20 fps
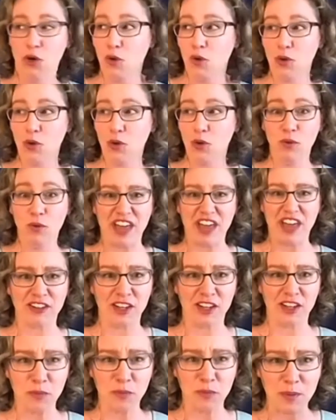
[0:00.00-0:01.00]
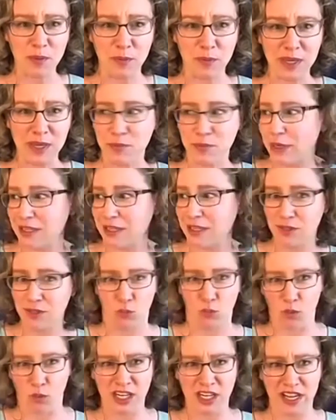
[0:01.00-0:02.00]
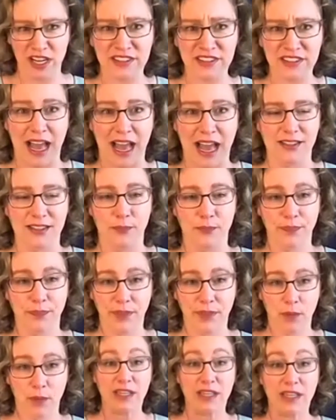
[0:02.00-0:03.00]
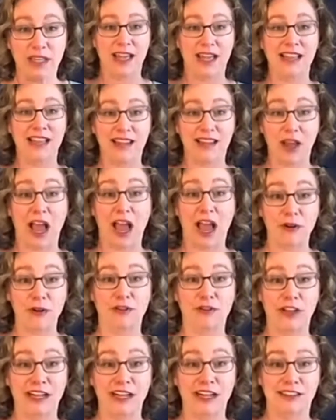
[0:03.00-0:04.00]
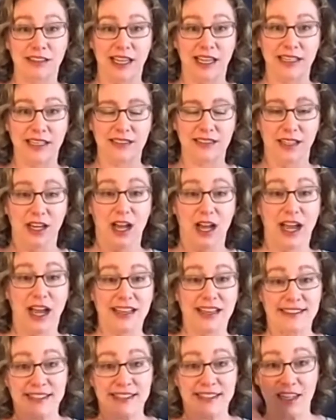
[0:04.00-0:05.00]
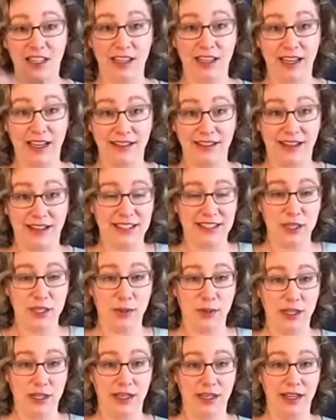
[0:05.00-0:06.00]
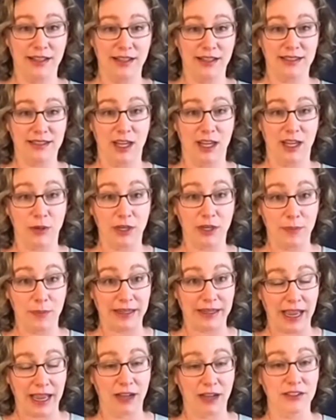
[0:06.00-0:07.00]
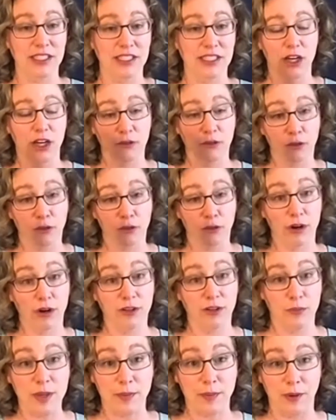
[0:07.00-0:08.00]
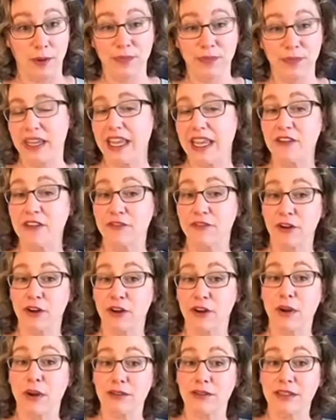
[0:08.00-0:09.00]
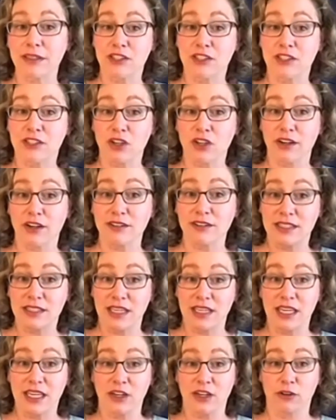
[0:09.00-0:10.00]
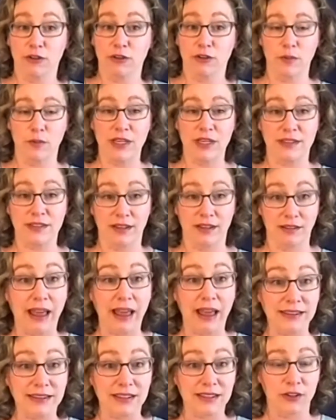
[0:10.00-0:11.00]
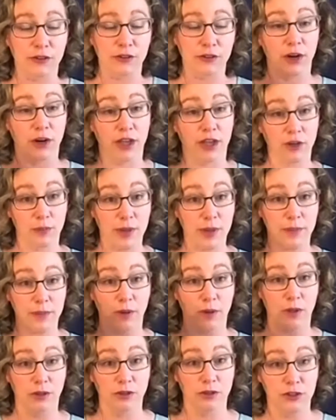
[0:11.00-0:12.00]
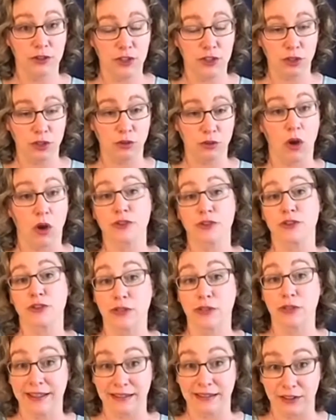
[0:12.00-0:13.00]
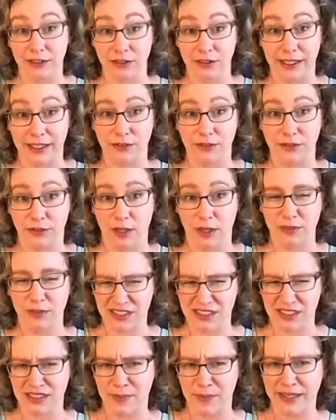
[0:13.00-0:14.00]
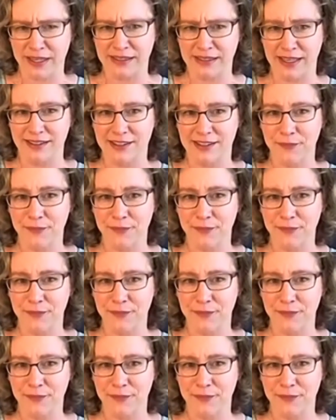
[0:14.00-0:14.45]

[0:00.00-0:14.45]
without other people being present? What is that? Because I reflect light. I see the light, I see what it is, and I bring it back out for other people. It very rarely starts here for me to light for other people to also light their light from. Does this make sense?